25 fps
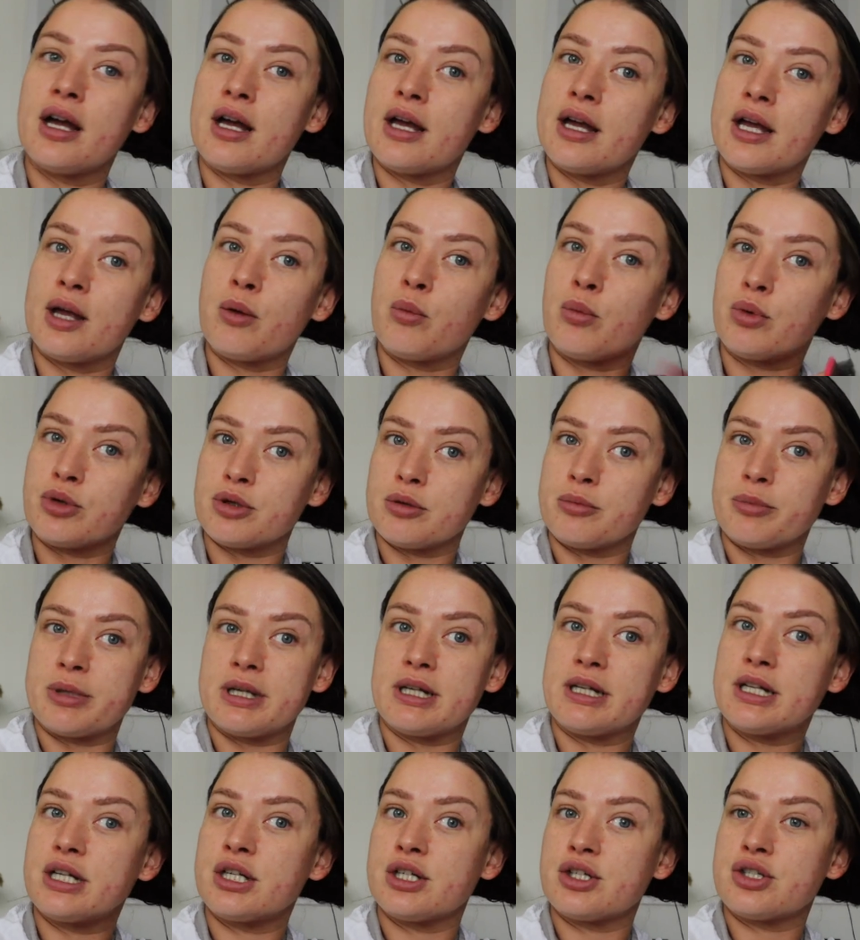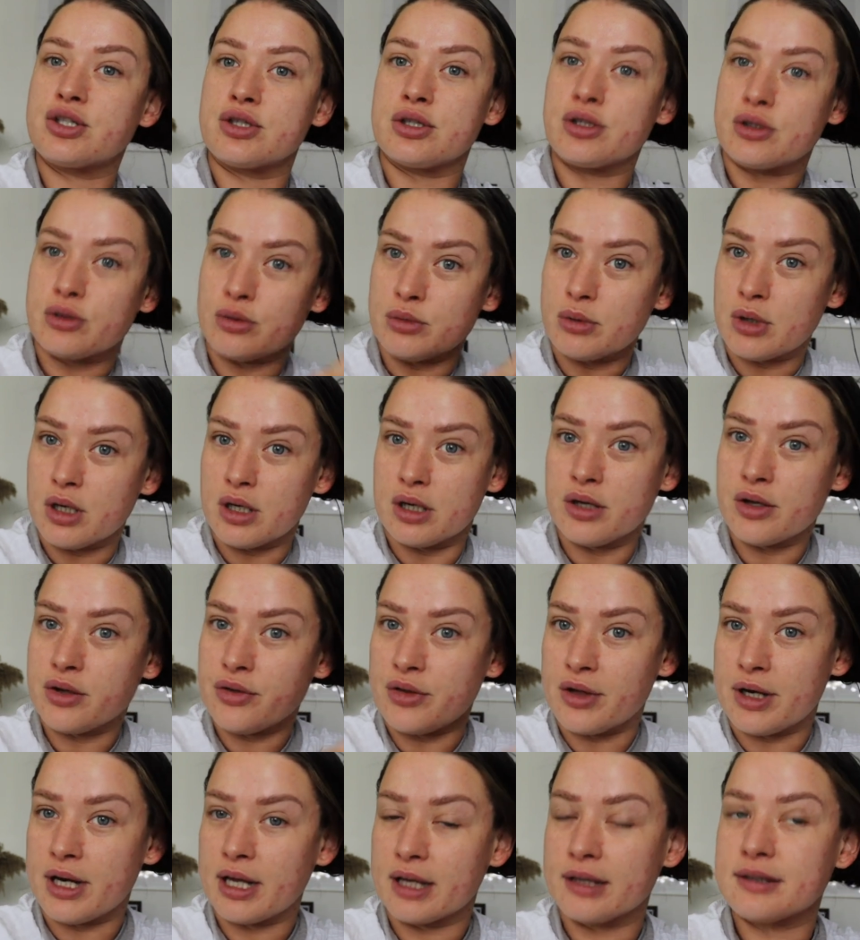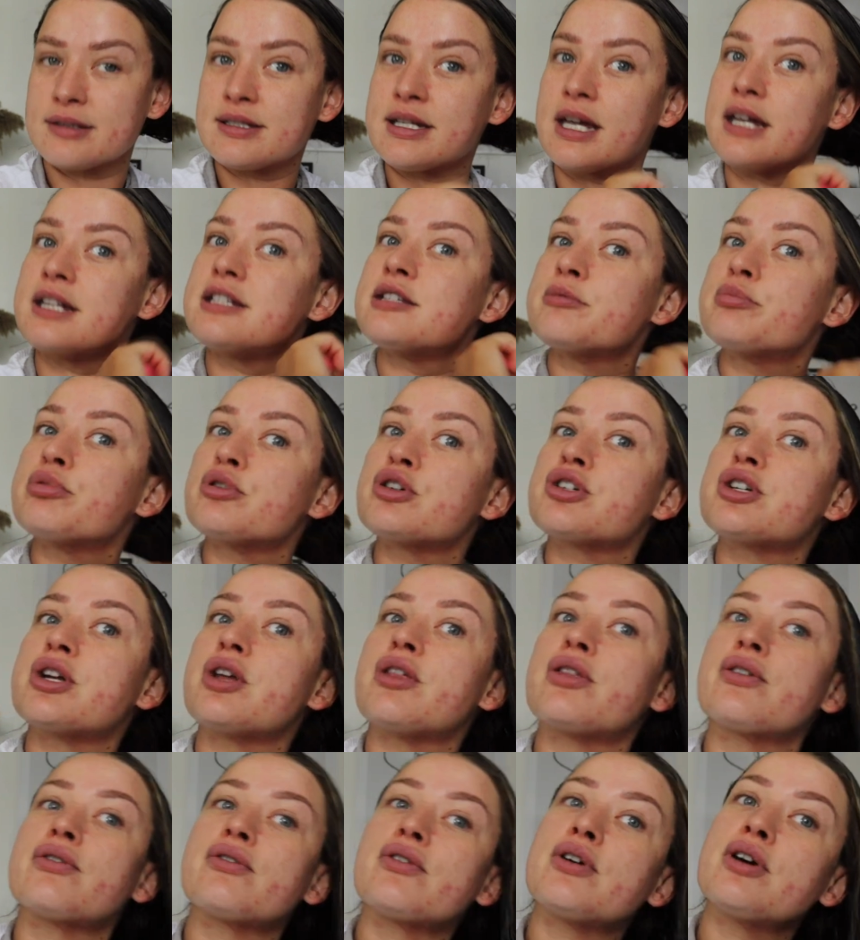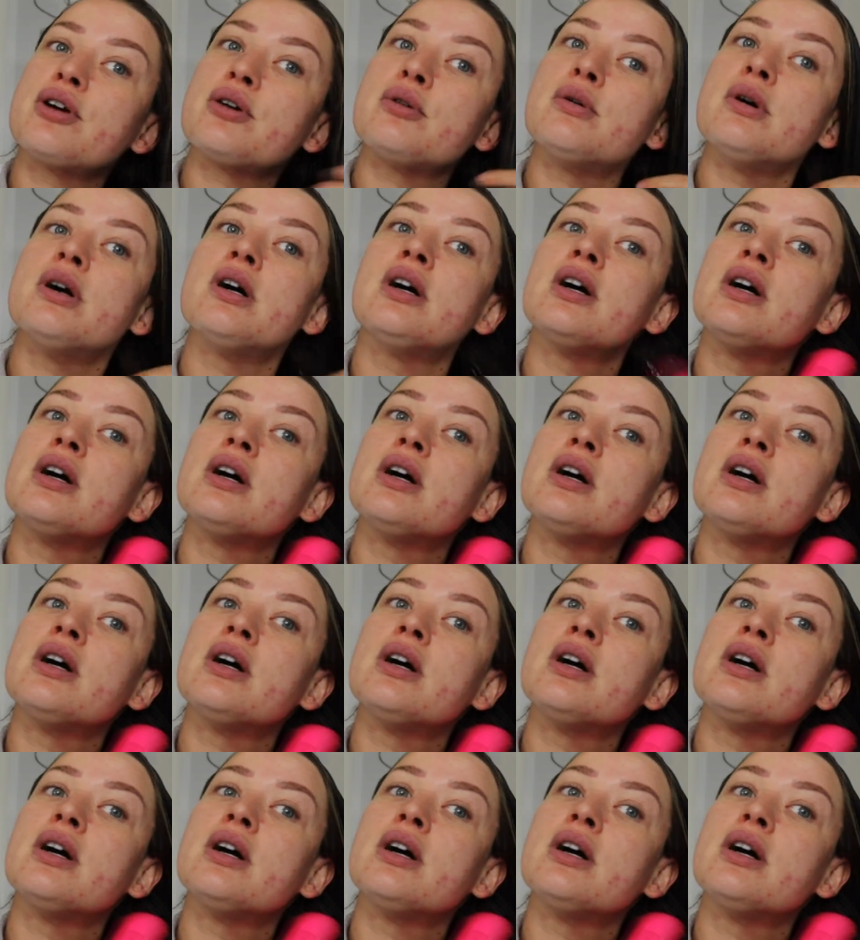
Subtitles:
it wouldn't be an issue the next day to brush it through.